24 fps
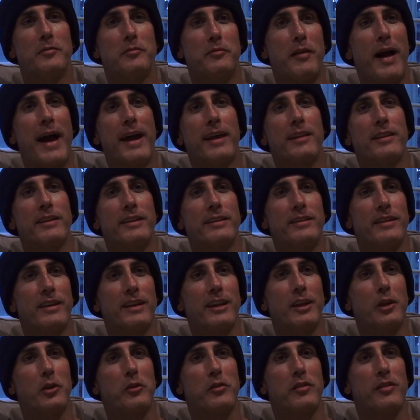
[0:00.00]
violent, and
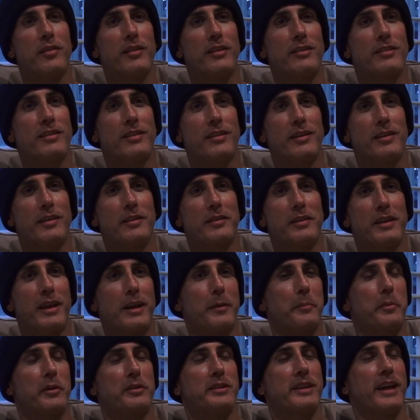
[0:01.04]
he uses it to kind
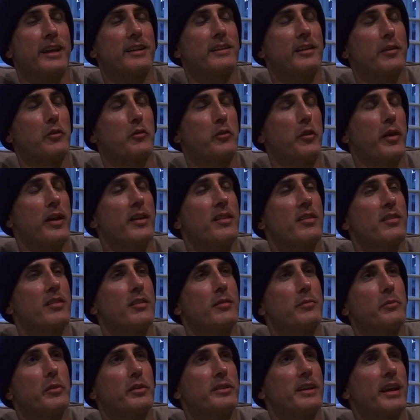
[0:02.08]
of protect his friends
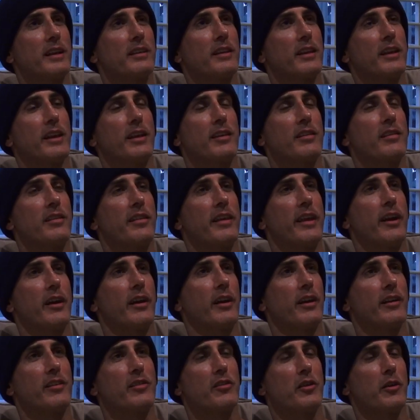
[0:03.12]
and protect the kids in the
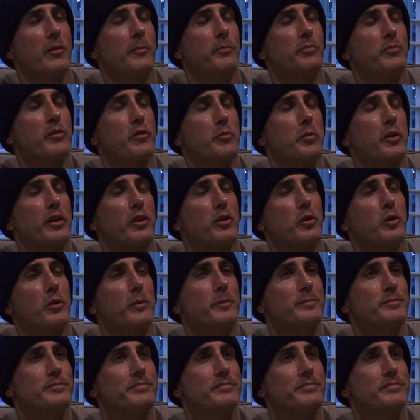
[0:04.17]
area. So it's pretty cool.